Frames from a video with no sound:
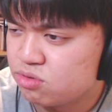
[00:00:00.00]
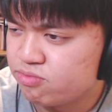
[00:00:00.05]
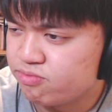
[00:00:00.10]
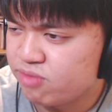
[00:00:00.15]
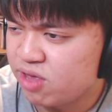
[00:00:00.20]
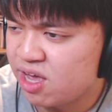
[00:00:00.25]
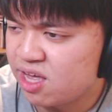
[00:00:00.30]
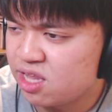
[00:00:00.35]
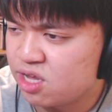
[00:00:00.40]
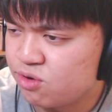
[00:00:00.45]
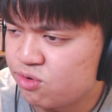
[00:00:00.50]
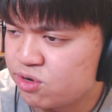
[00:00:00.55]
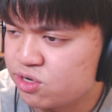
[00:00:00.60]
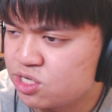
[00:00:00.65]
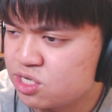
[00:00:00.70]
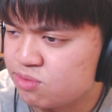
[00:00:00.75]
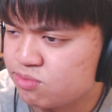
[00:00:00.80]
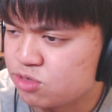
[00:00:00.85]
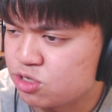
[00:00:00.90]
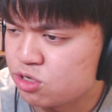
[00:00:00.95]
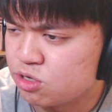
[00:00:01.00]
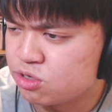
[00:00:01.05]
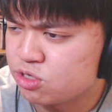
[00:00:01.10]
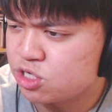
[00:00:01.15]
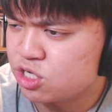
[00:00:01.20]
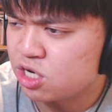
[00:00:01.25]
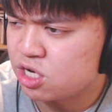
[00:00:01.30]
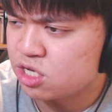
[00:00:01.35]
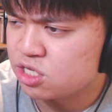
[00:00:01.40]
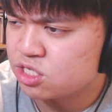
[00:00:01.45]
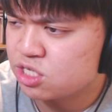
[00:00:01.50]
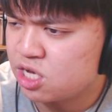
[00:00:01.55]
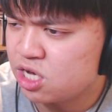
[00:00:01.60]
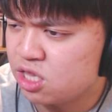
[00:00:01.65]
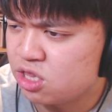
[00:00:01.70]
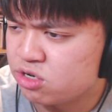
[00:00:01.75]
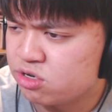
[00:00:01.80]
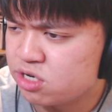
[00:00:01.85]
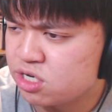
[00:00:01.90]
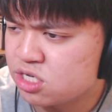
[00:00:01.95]
Yeah, there were some drone shots.
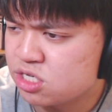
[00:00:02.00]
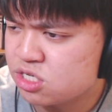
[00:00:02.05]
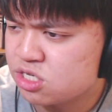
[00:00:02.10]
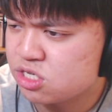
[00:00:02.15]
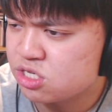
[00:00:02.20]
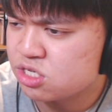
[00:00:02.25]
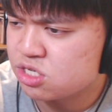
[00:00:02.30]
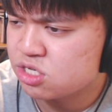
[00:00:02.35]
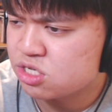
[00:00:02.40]
Colorist.